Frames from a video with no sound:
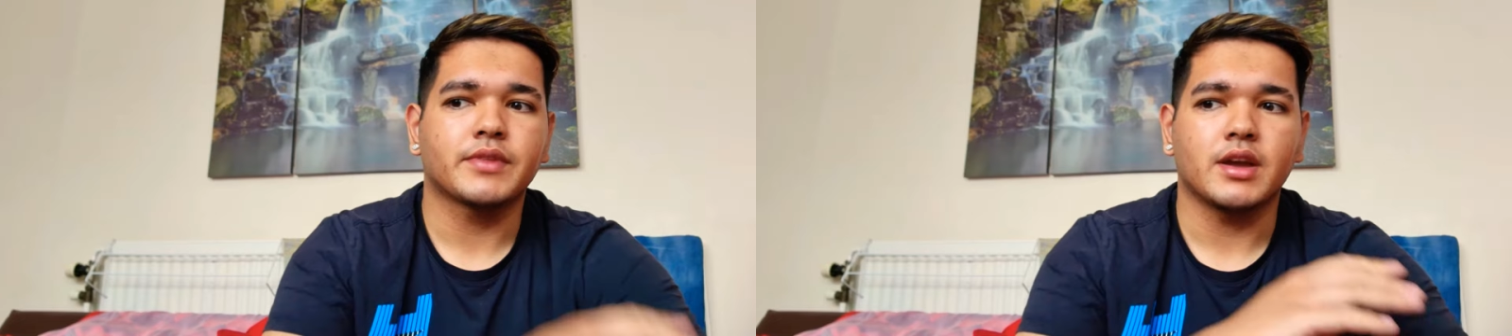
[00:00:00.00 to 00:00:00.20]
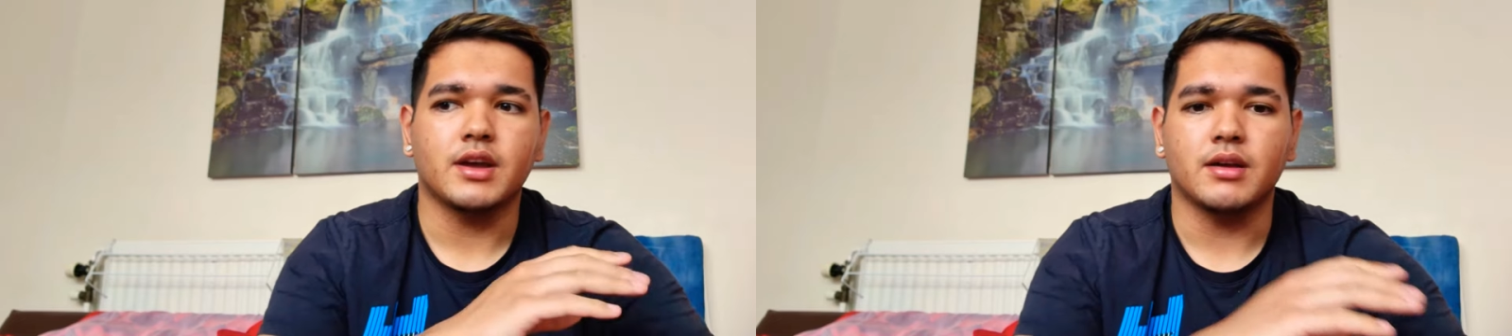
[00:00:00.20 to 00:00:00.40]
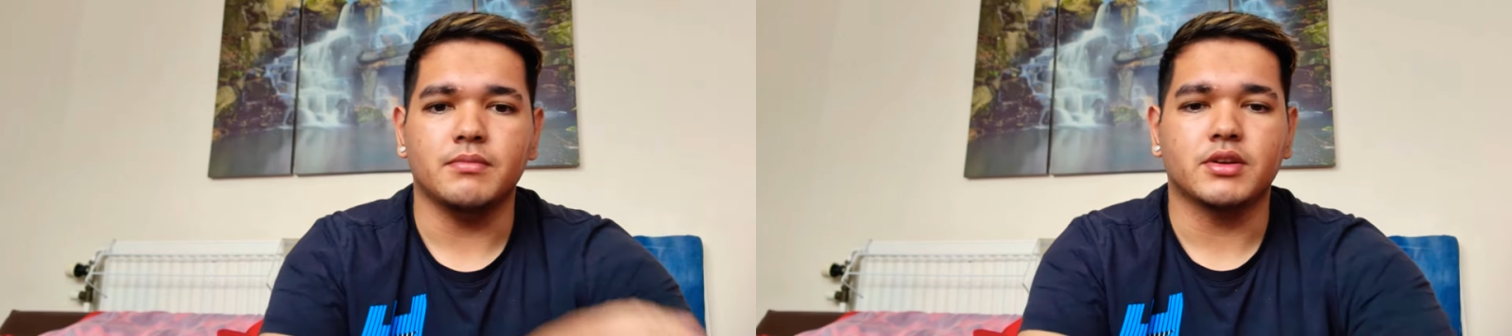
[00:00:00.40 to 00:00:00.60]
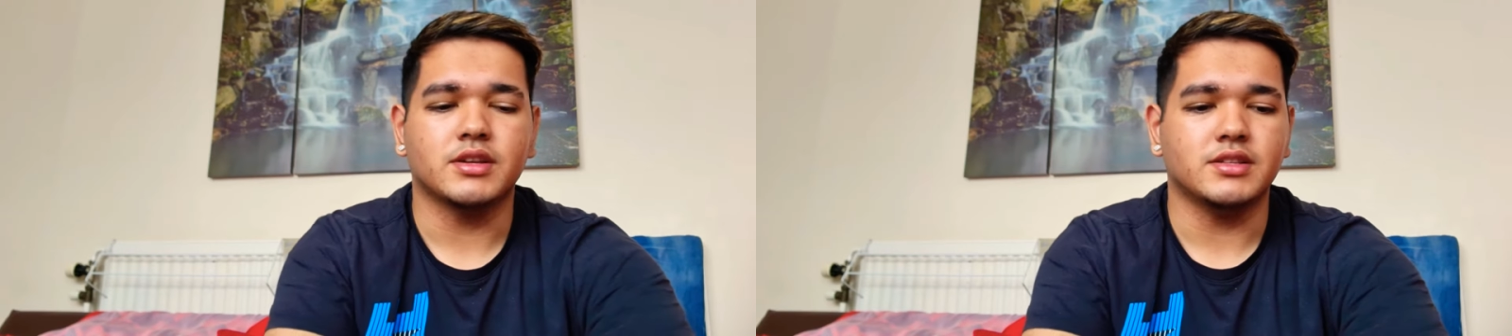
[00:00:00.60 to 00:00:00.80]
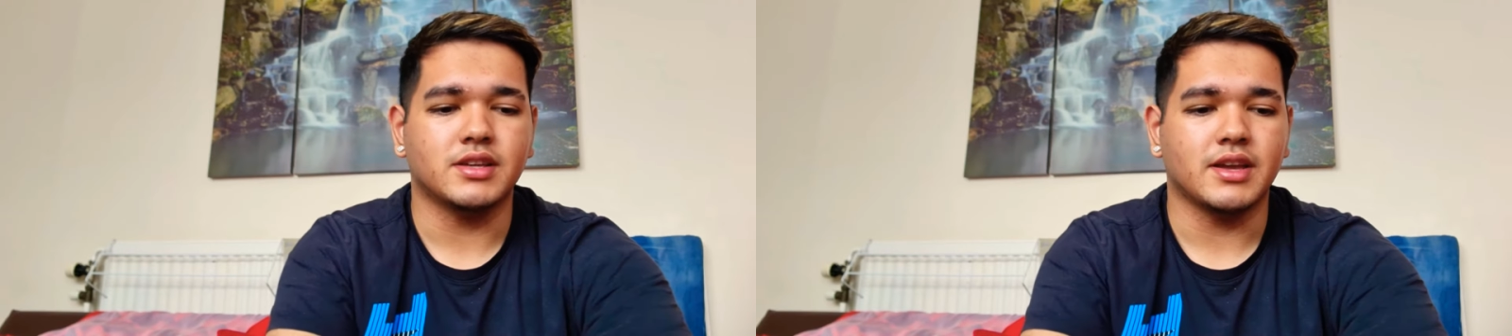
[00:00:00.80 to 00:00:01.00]
I'm
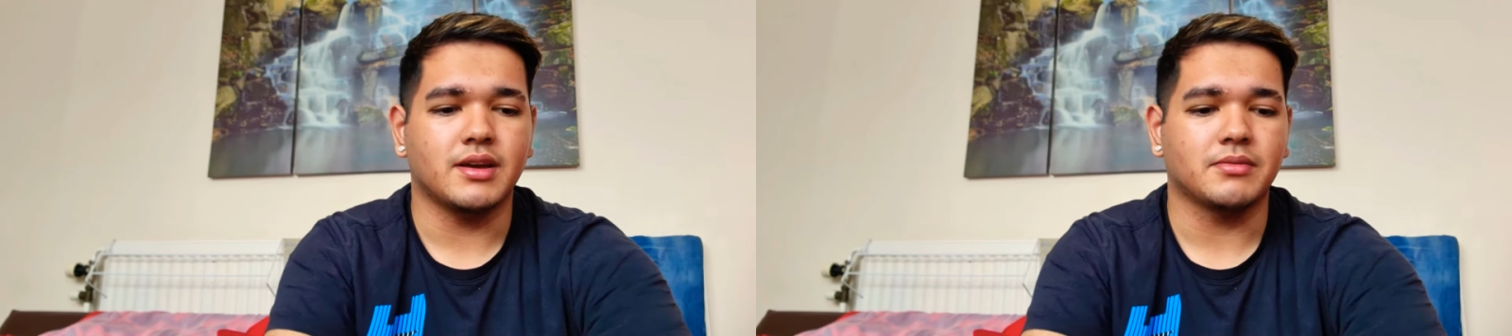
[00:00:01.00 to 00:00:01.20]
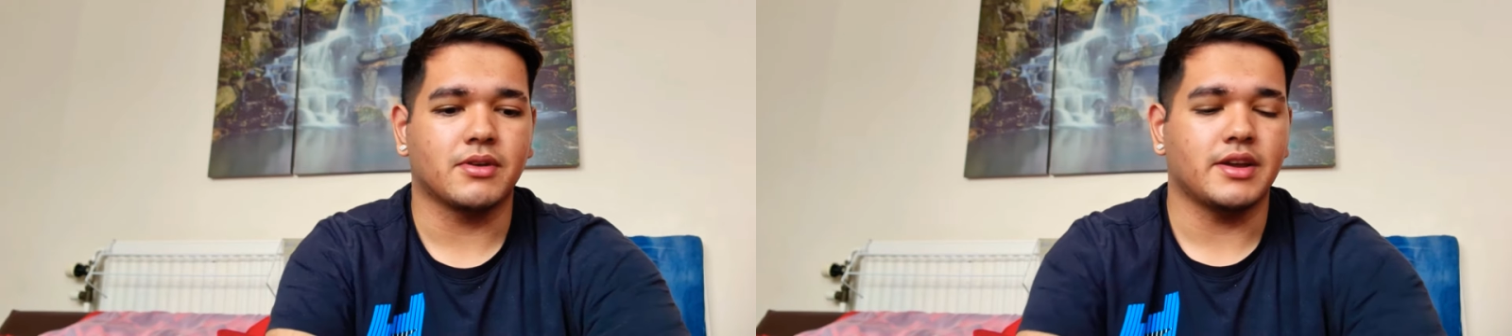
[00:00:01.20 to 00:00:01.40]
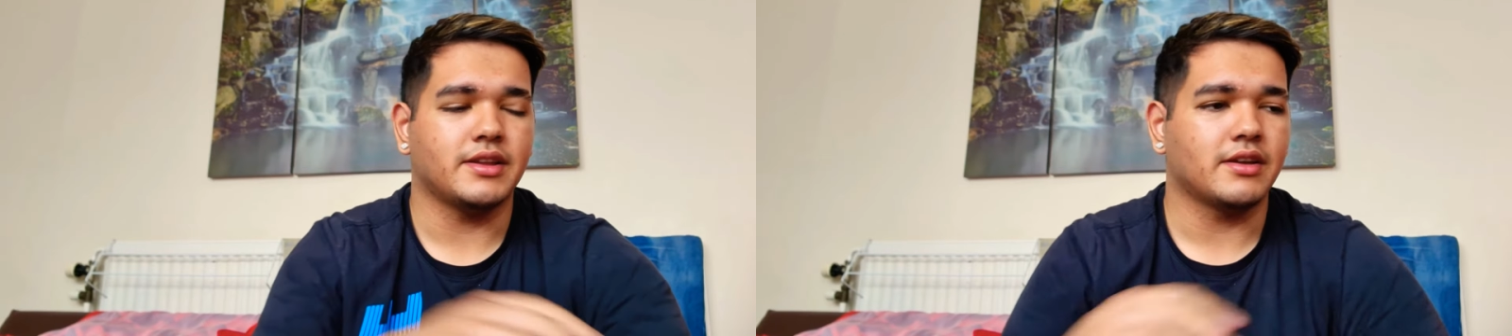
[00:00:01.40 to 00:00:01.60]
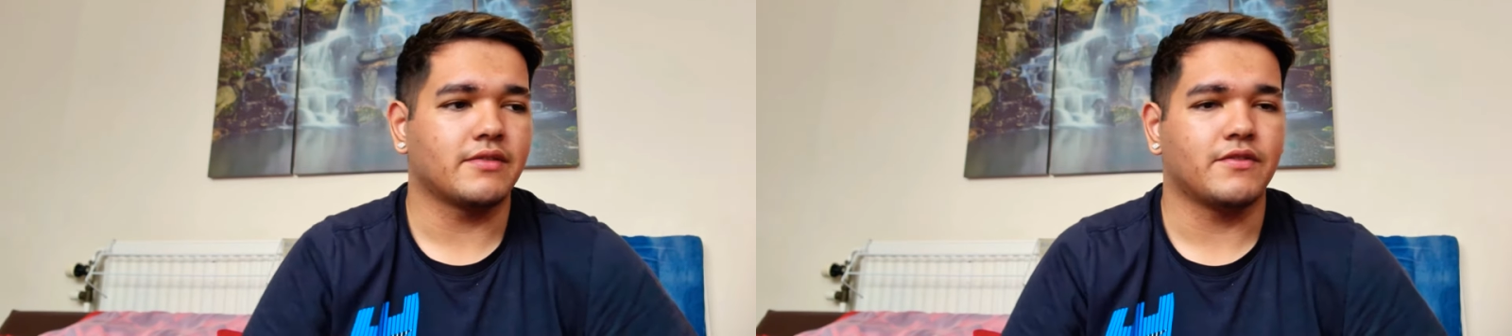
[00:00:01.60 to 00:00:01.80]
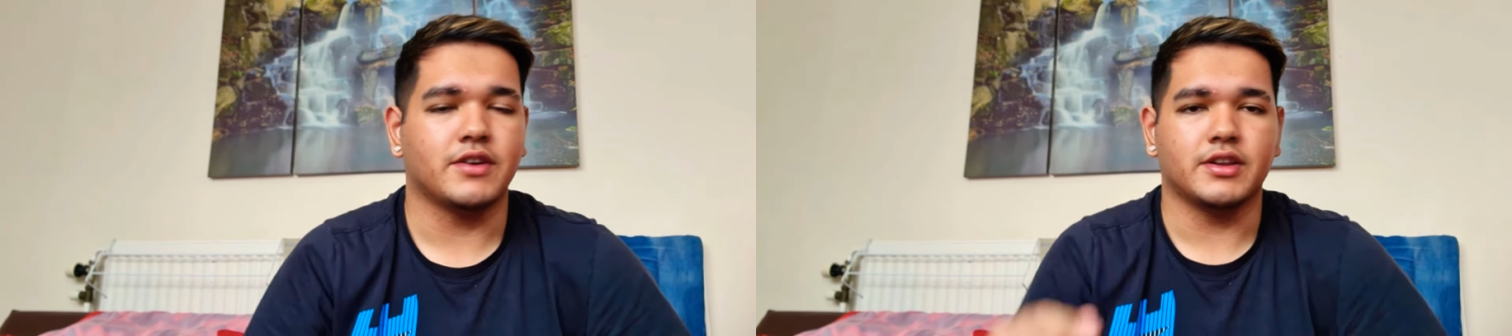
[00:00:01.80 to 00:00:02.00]
looking to get an upgrade. I
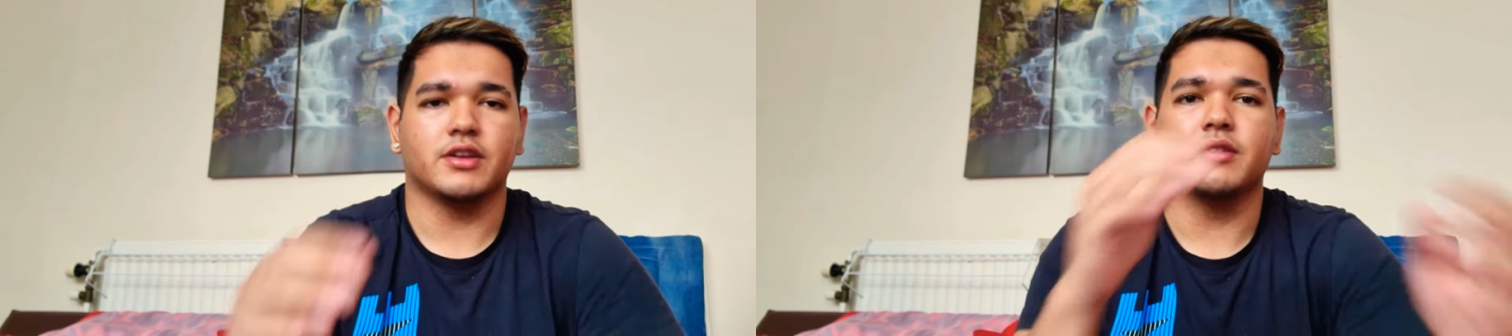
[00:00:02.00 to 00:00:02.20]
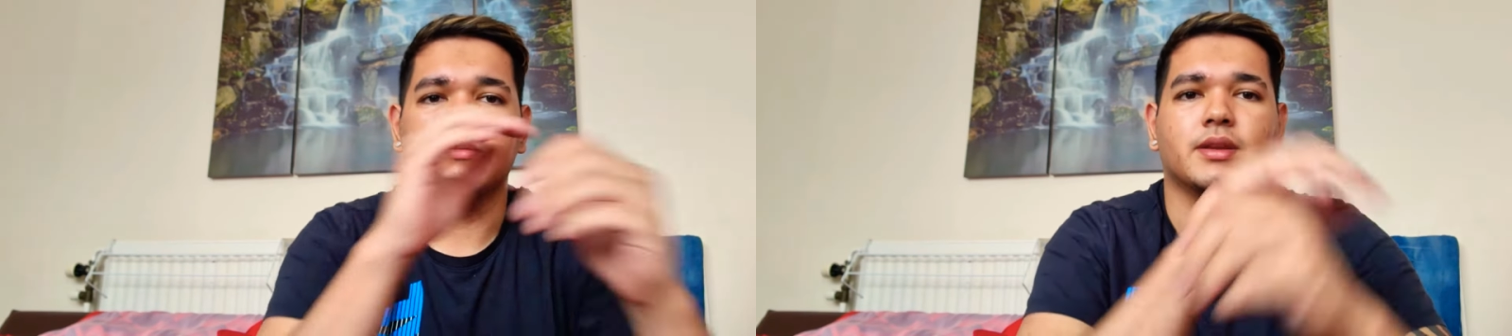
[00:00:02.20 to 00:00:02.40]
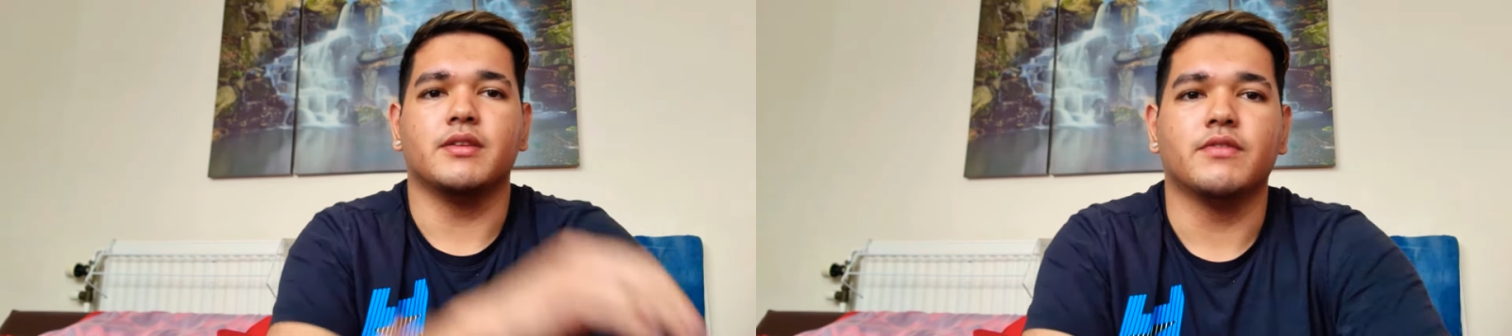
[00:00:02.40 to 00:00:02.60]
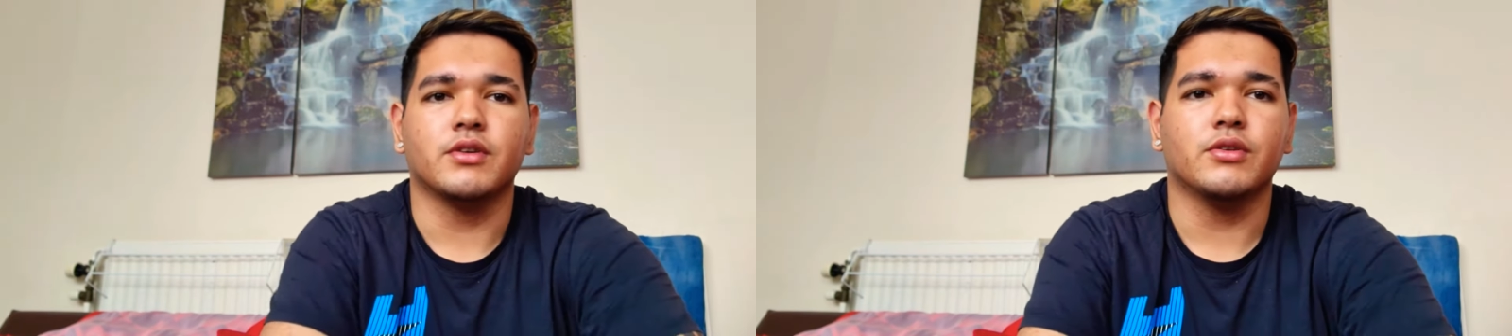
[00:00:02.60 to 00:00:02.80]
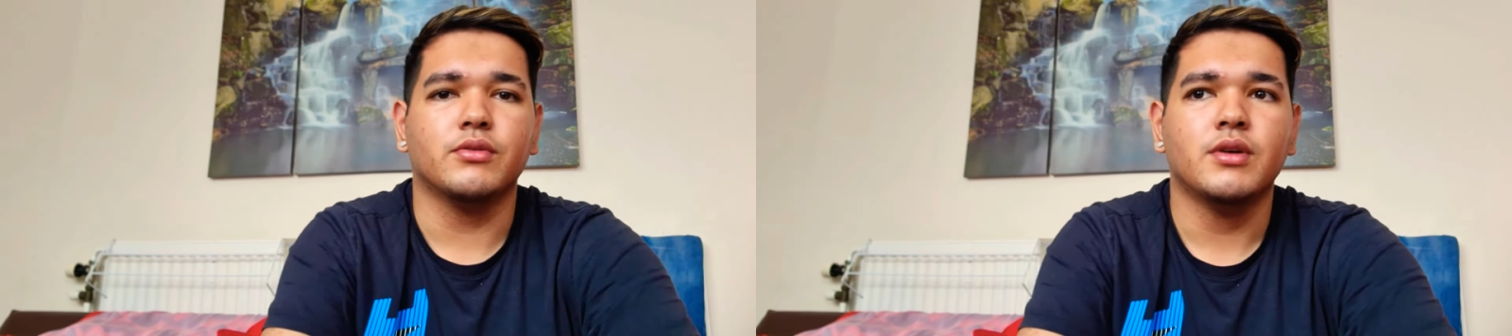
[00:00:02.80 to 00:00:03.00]
finally got the money
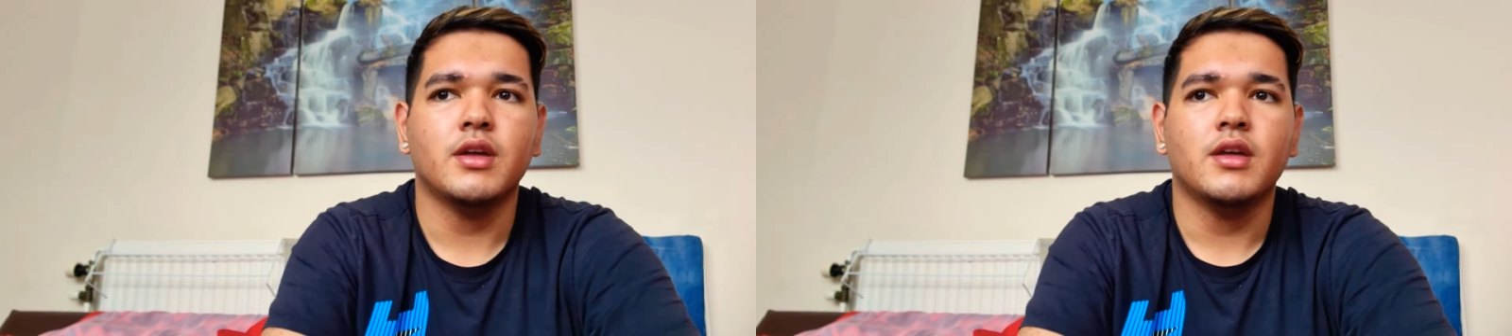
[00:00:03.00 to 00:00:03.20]
through